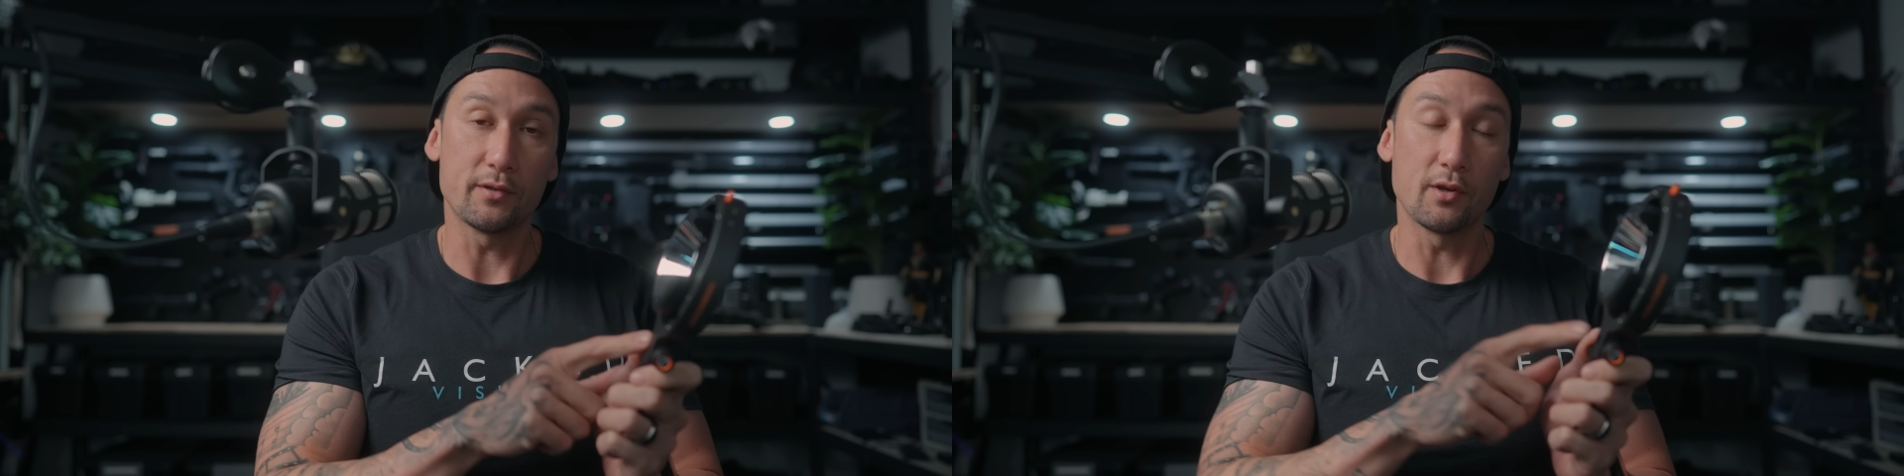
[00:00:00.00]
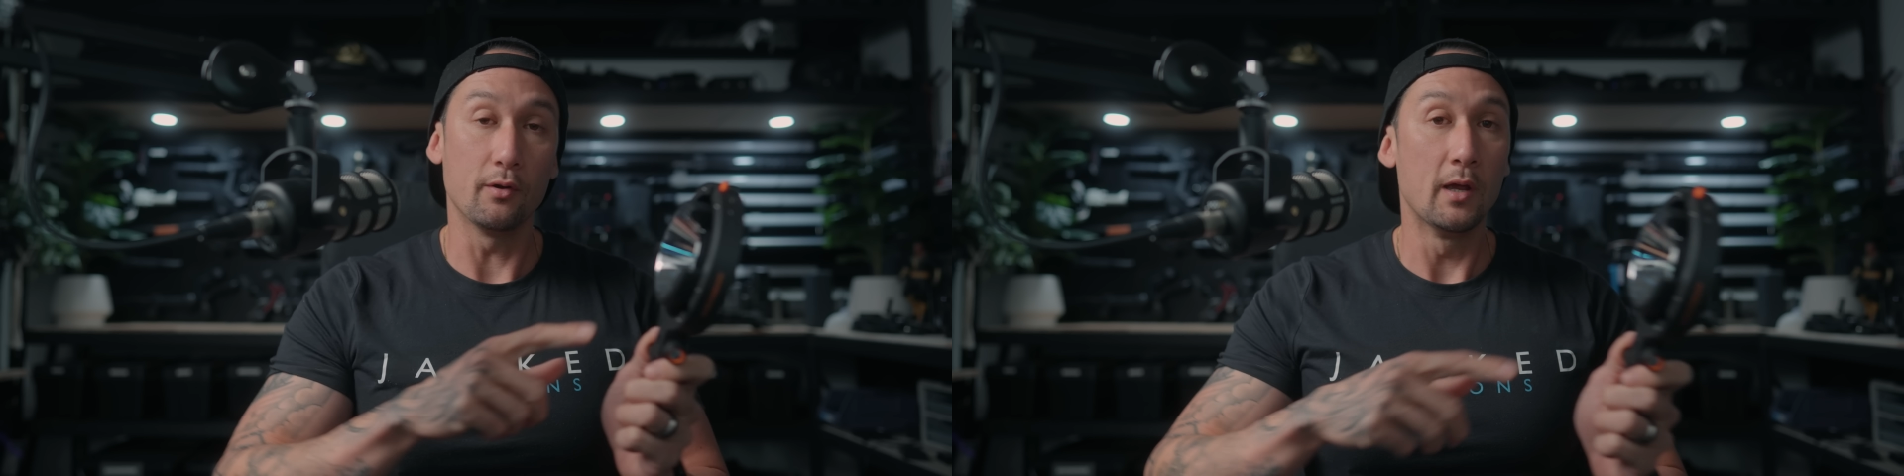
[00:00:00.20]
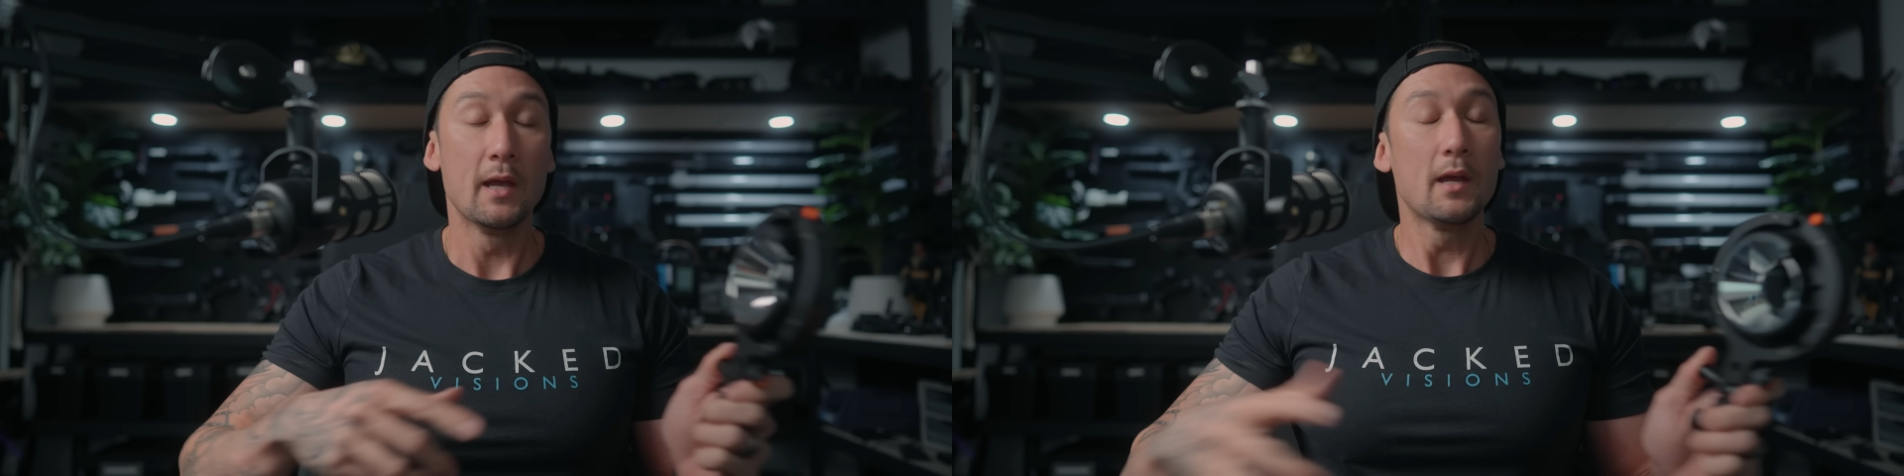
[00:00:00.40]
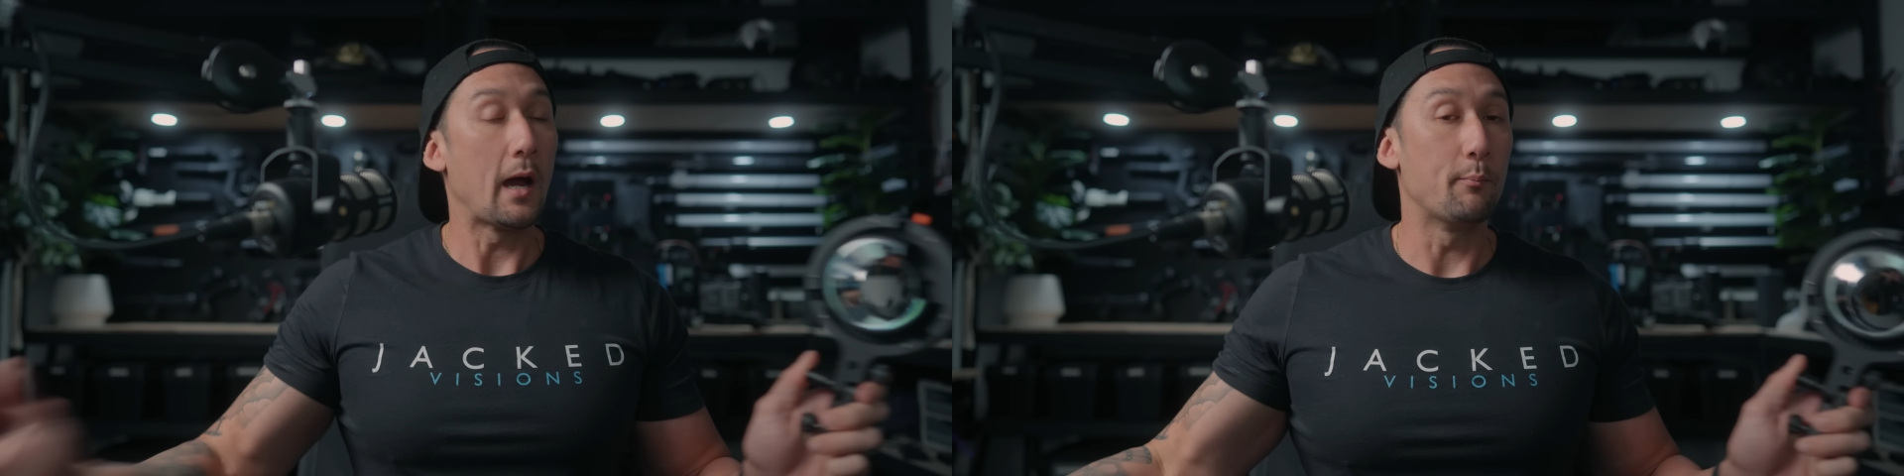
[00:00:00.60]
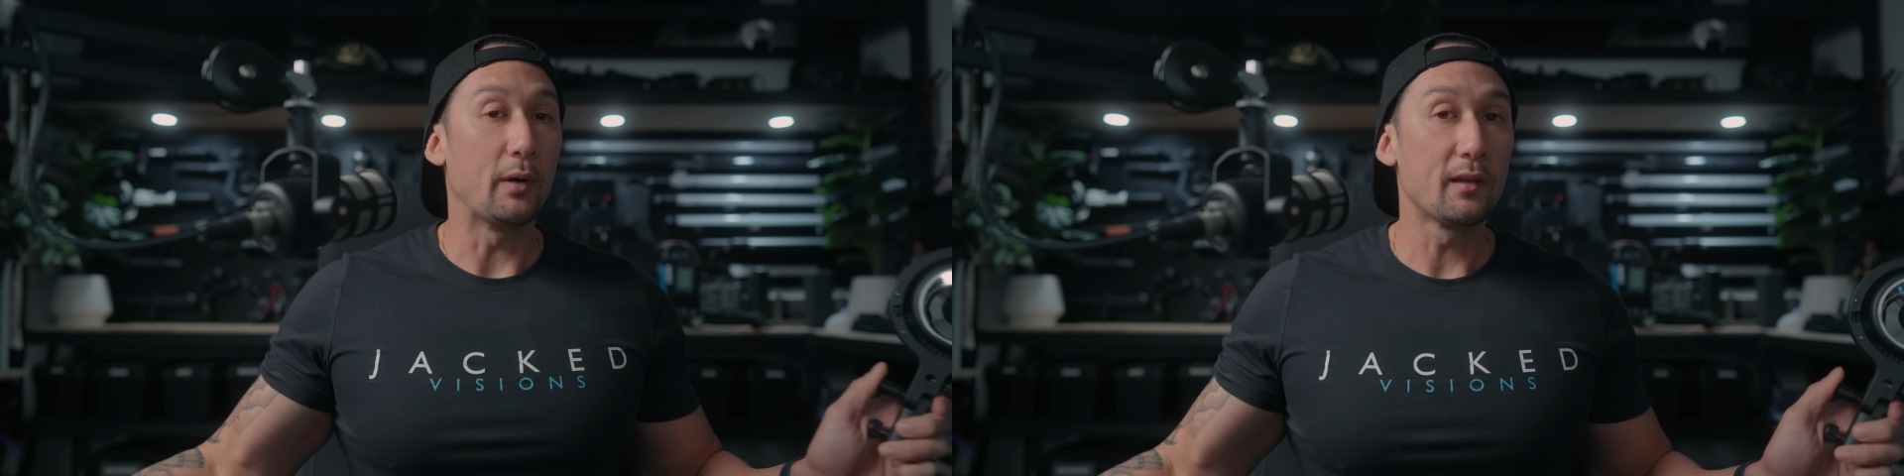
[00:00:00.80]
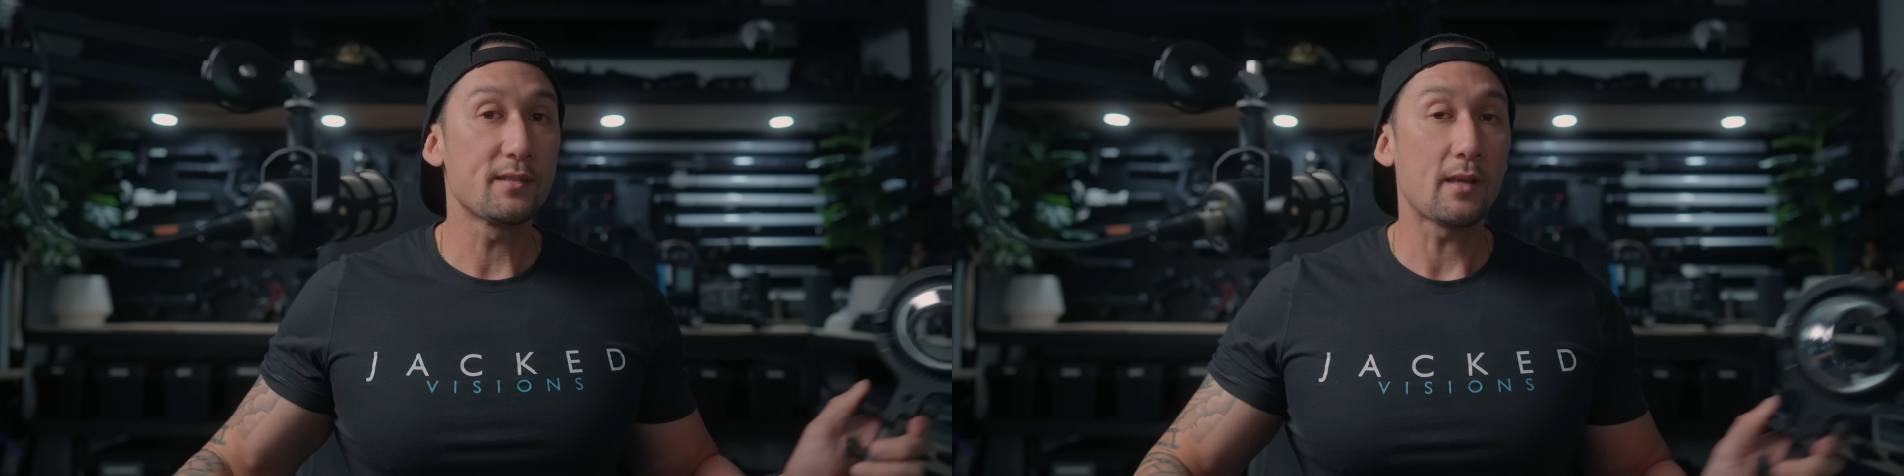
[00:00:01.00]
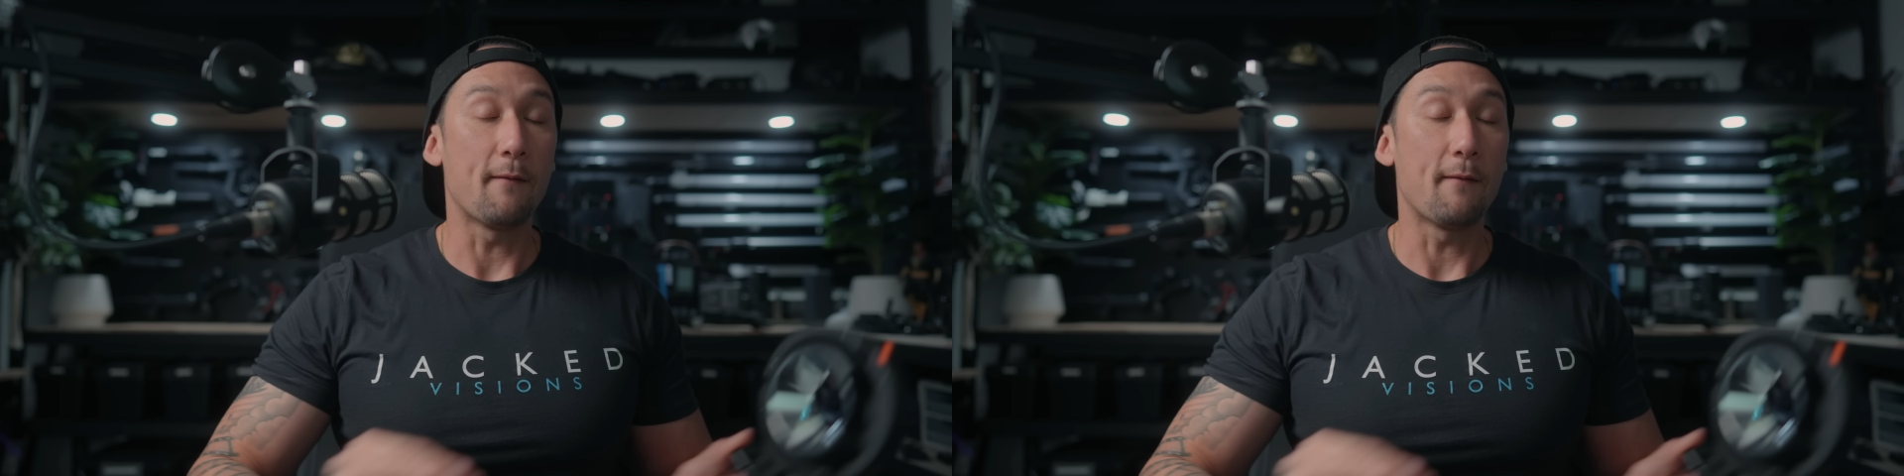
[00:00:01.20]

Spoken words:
So umbrellas